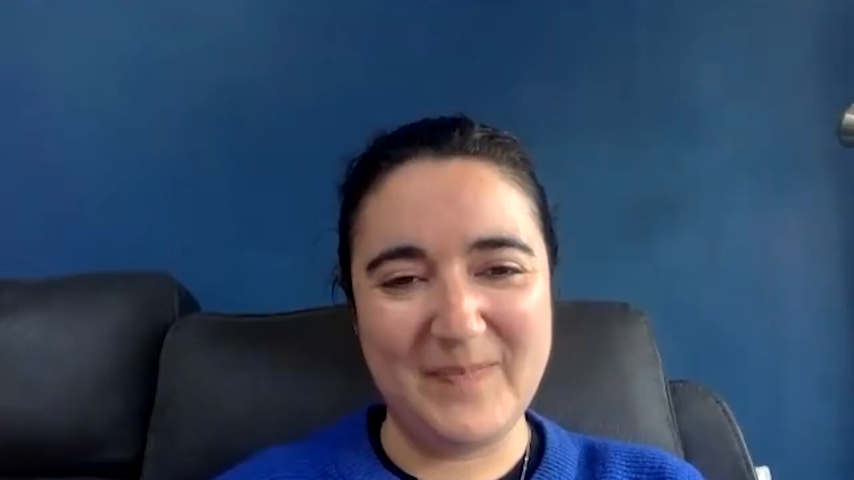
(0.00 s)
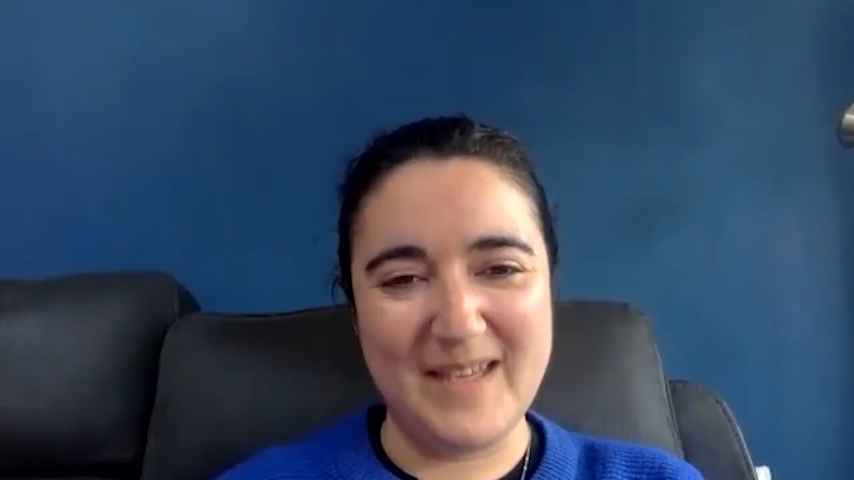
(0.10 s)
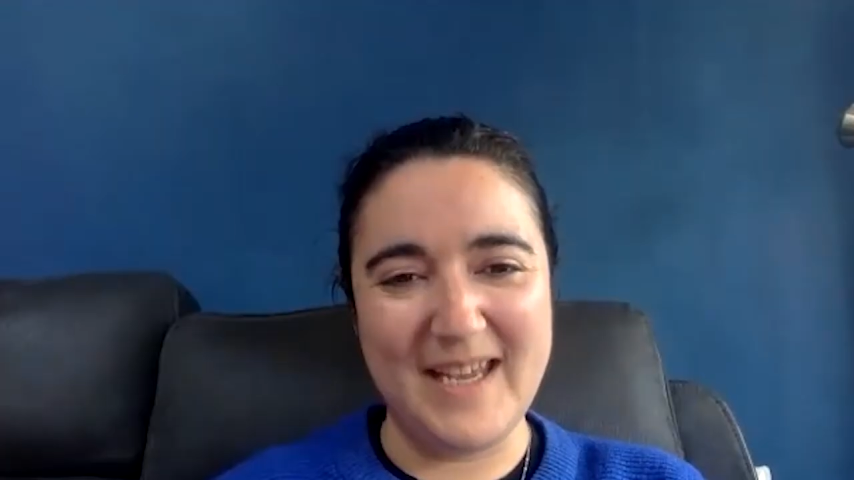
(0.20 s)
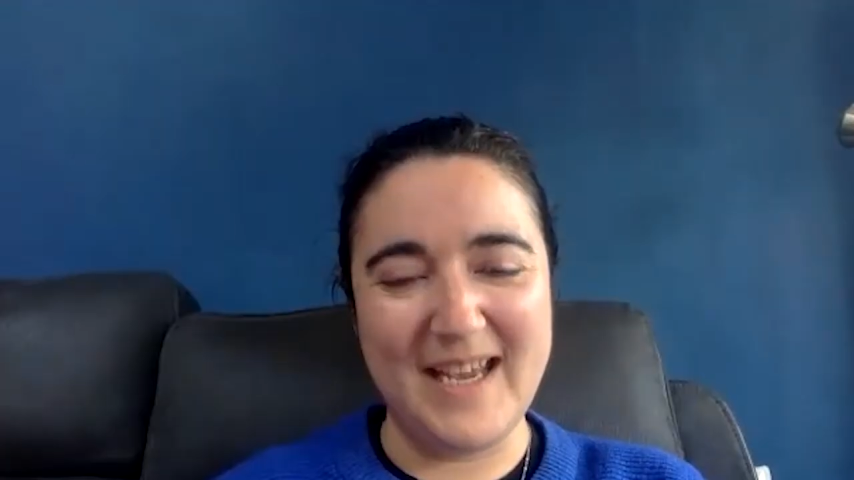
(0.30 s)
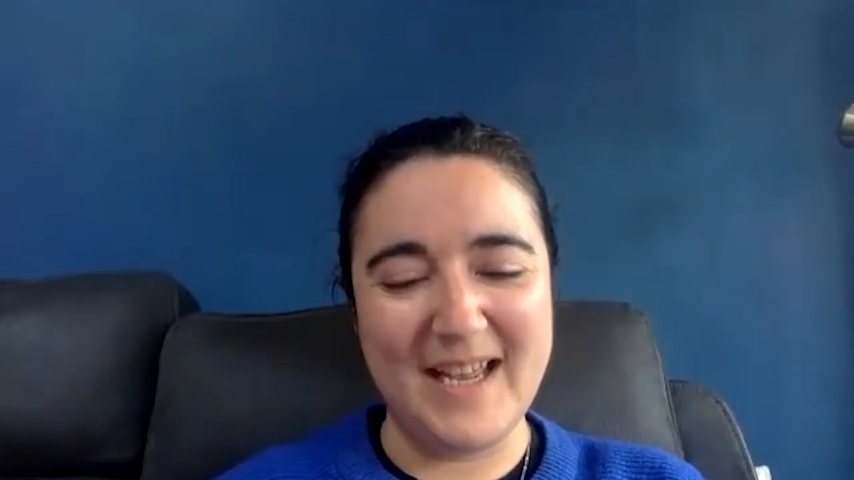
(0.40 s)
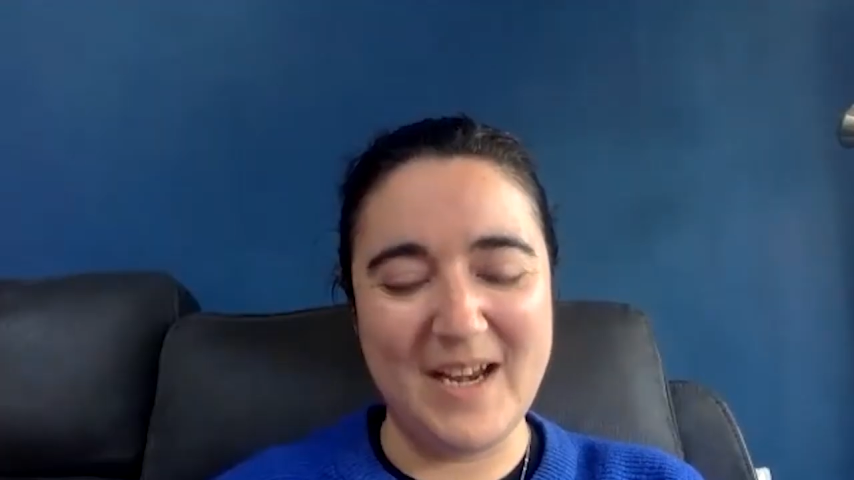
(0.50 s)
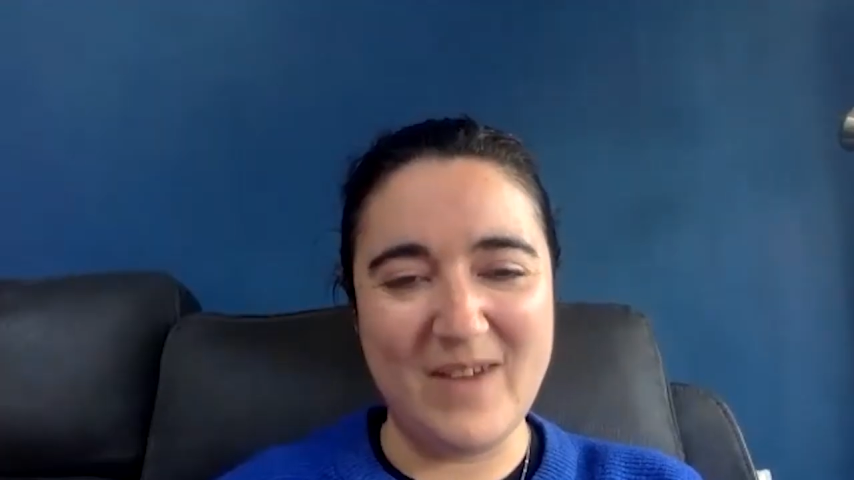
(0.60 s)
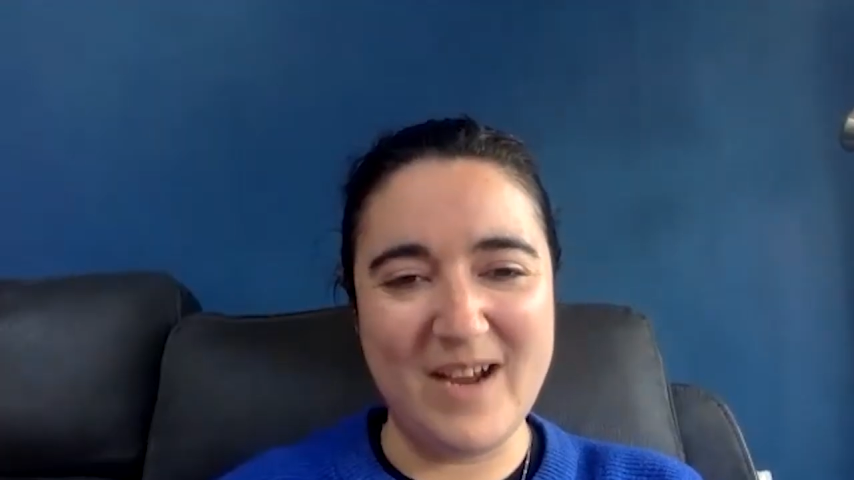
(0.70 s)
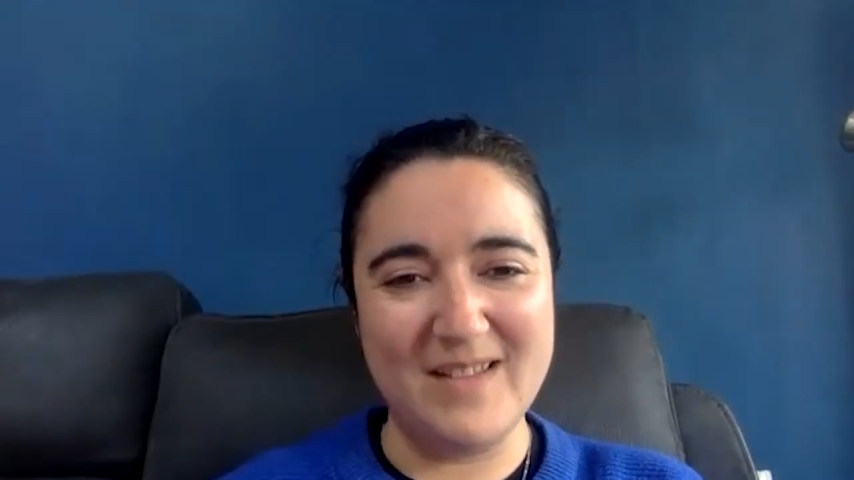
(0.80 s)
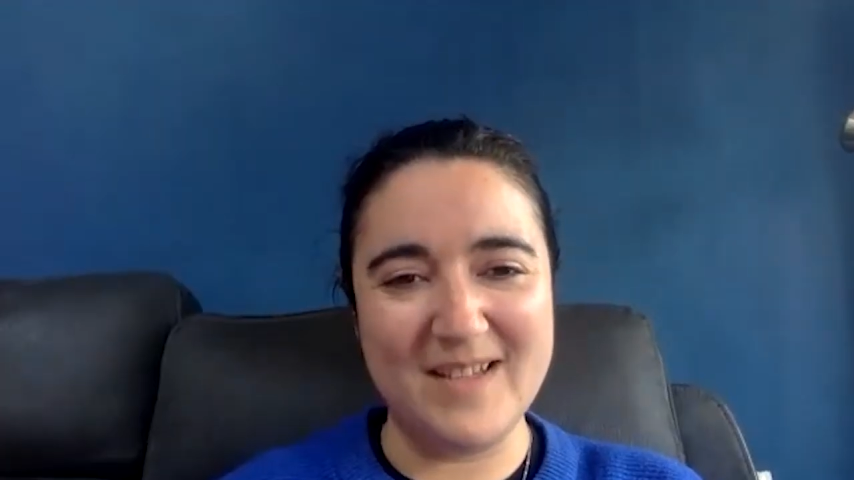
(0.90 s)
Yeah, and
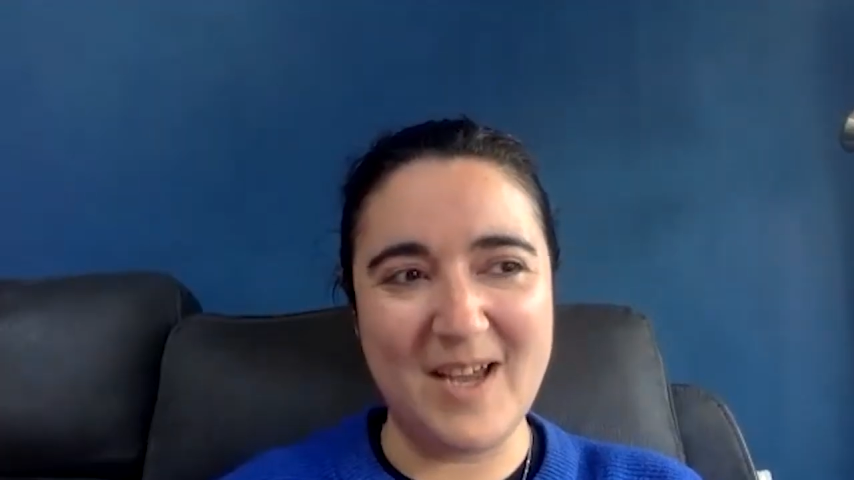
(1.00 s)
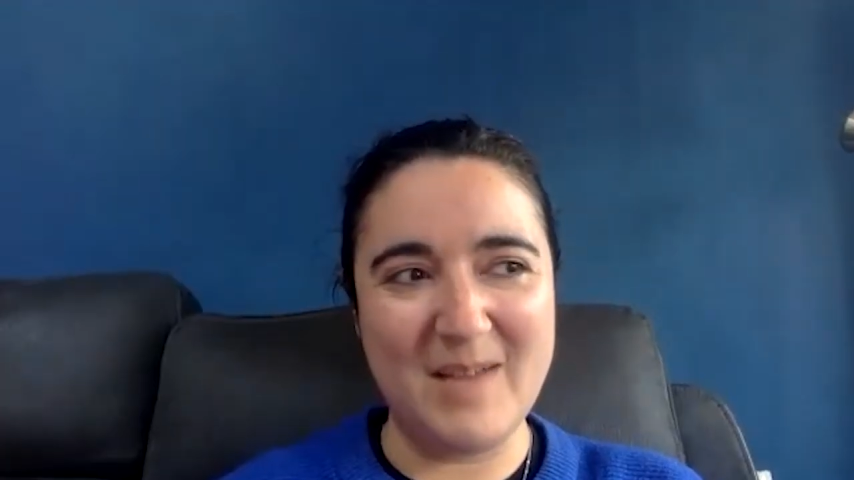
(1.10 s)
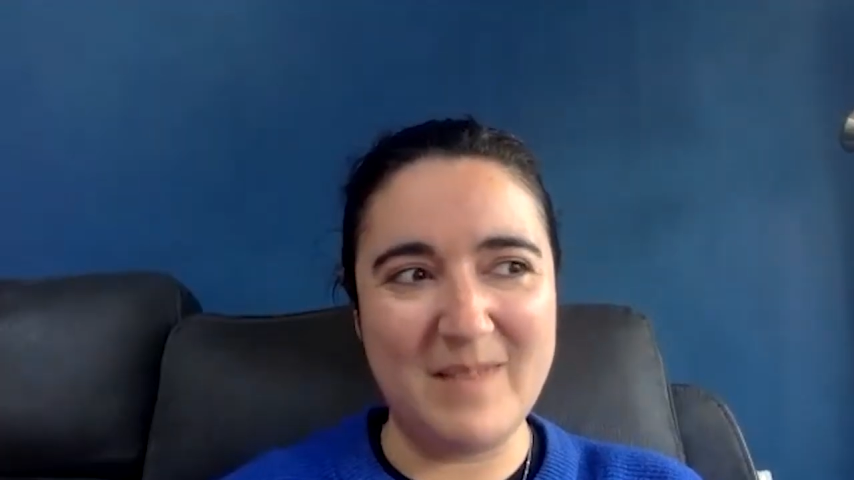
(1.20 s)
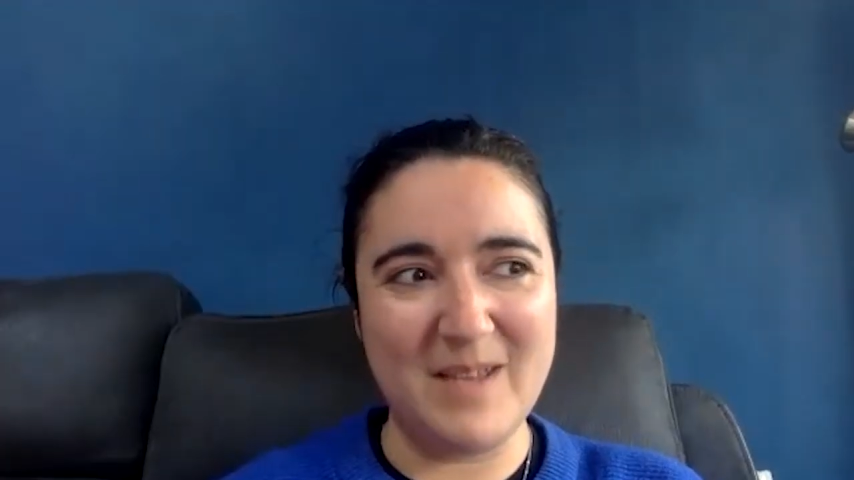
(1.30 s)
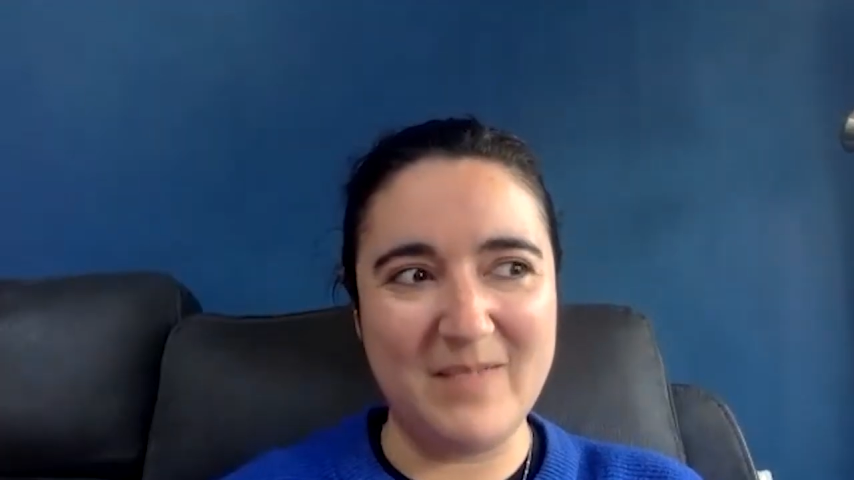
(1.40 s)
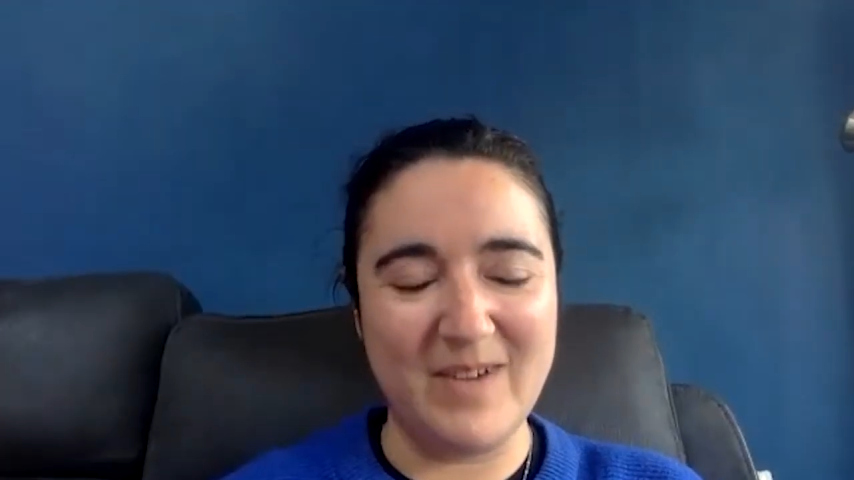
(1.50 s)
around the time that